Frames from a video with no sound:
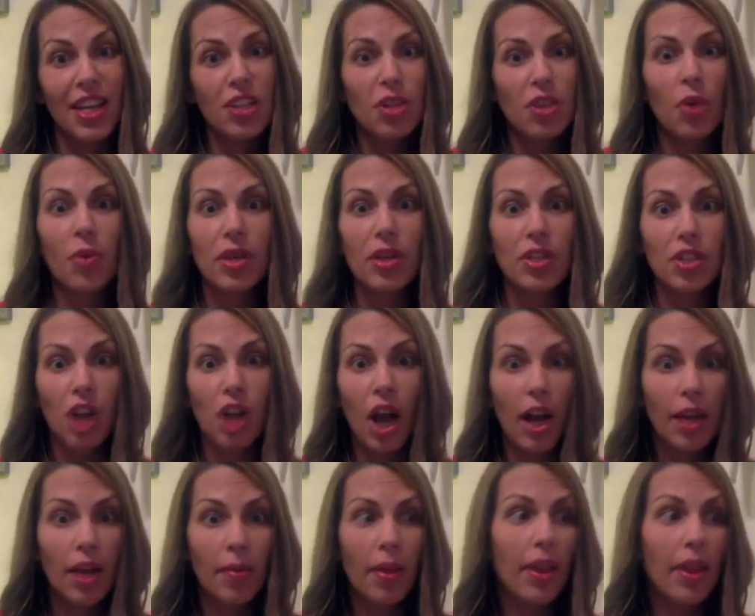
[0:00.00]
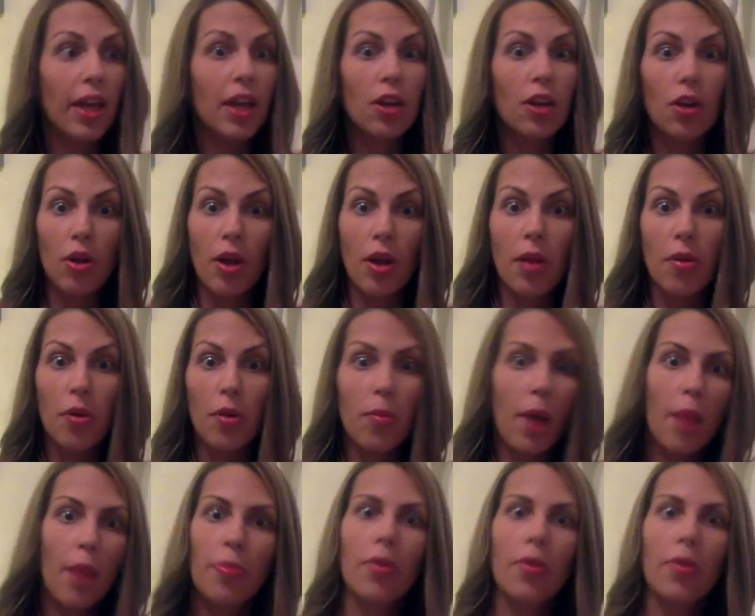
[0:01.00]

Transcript: is always talking about, like in her My